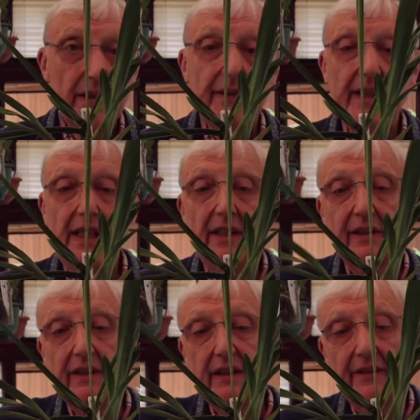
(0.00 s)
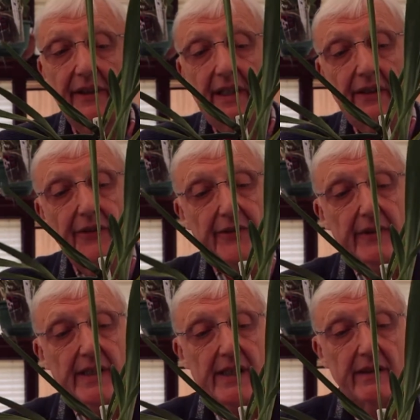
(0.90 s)
These are the
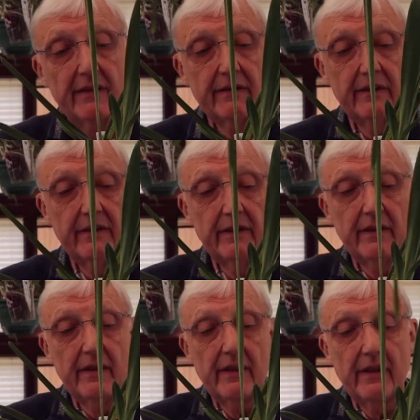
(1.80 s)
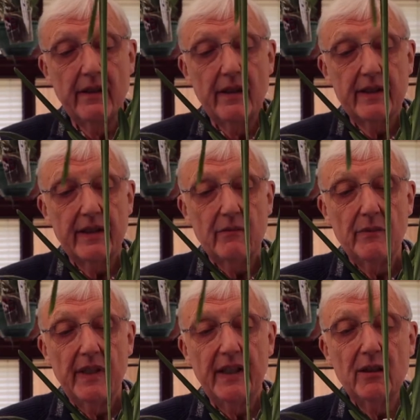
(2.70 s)
3
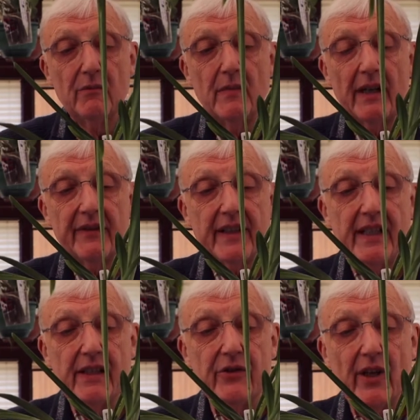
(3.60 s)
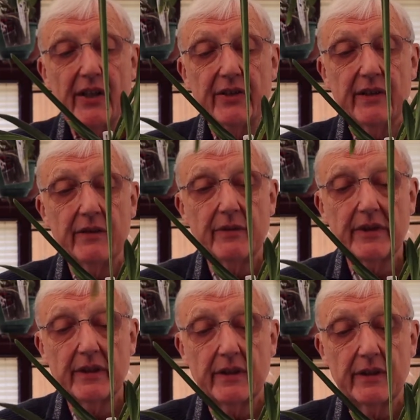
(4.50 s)
Cymbidium mavanine jesters, which
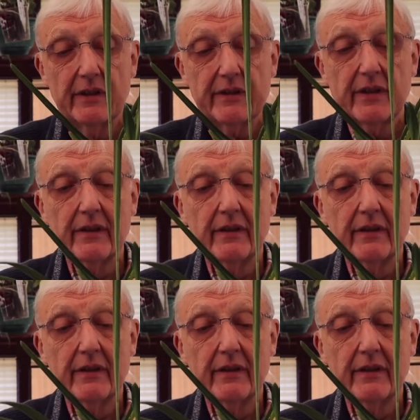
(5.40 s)
I got